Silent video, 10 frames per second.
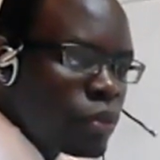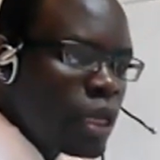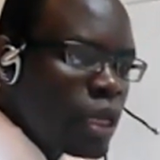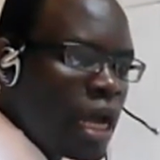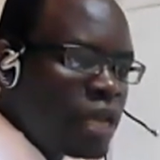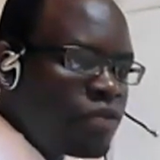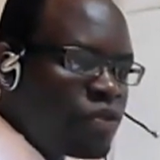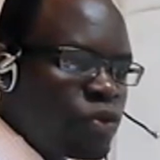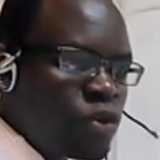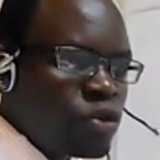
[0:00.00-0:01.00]

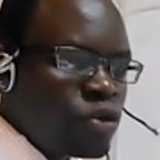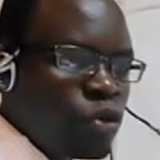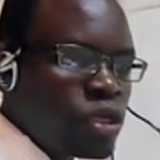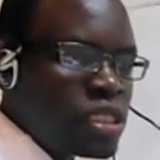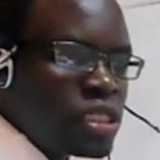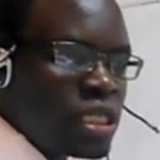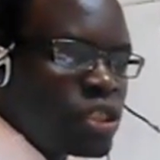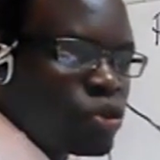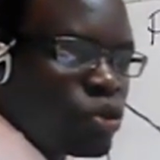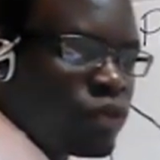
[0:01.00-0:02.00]
or
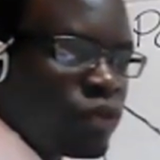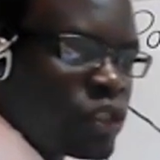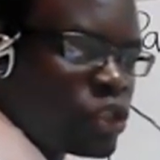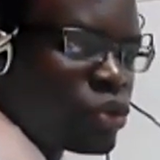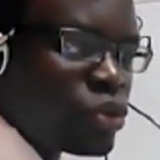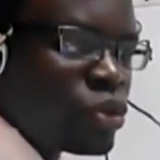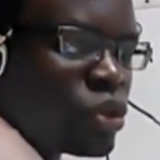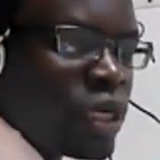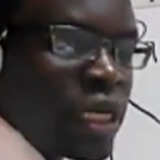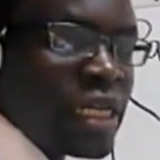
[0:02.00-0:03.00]
distension of
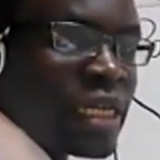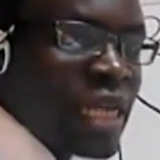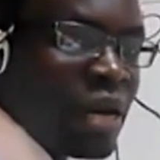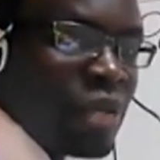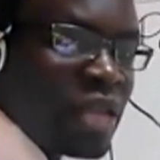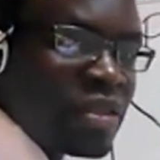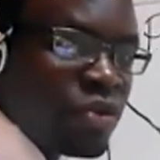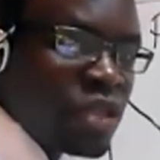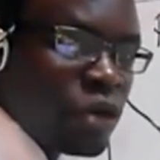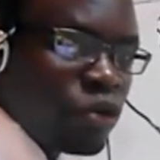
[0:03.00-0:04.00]
tissue. It can be as a
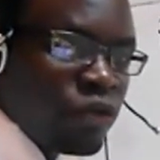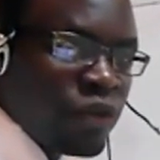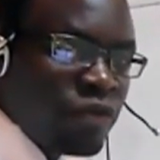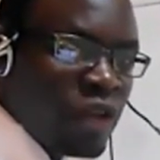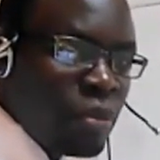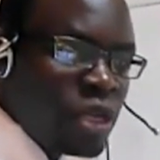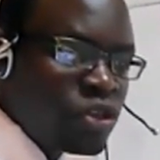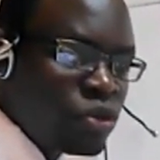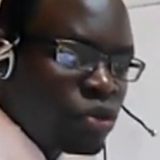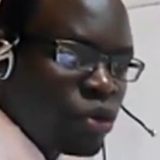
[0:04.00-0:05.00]
result of
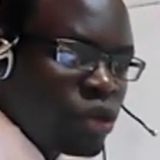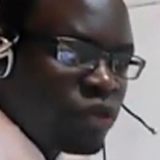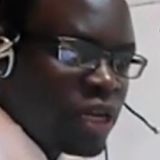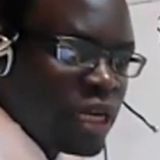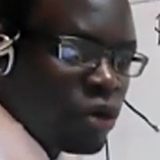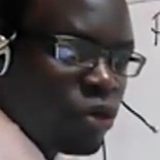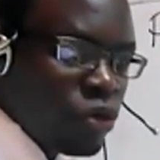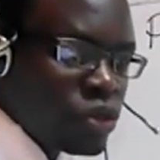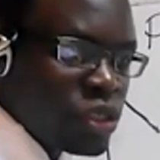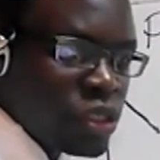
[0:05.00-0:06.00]
inflammation or even
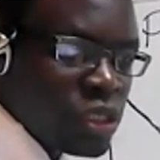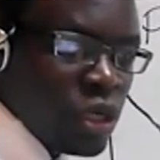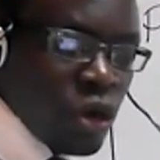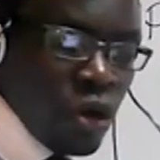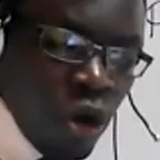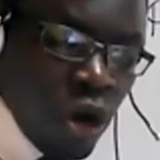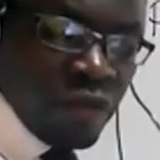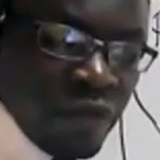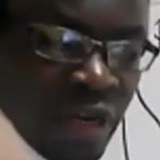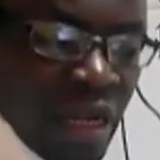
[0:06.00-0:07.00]
necrosis, or
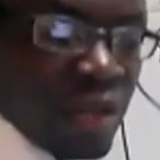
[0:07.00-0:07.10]
even